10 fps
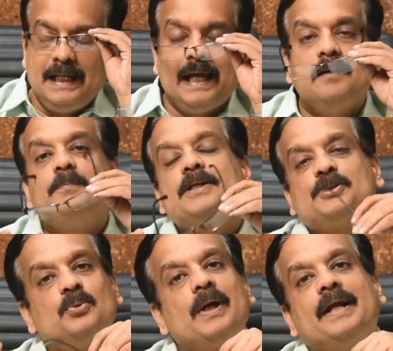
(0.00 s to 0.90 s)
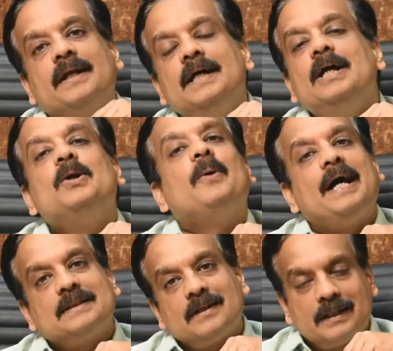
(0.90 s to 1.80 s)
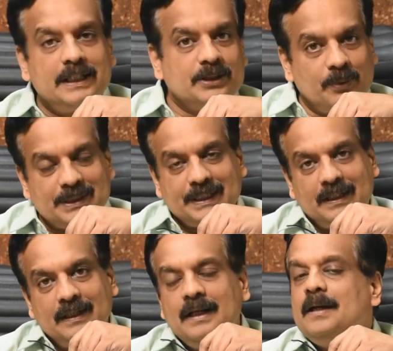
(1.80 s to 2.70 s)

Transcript: helped the student to answer this question,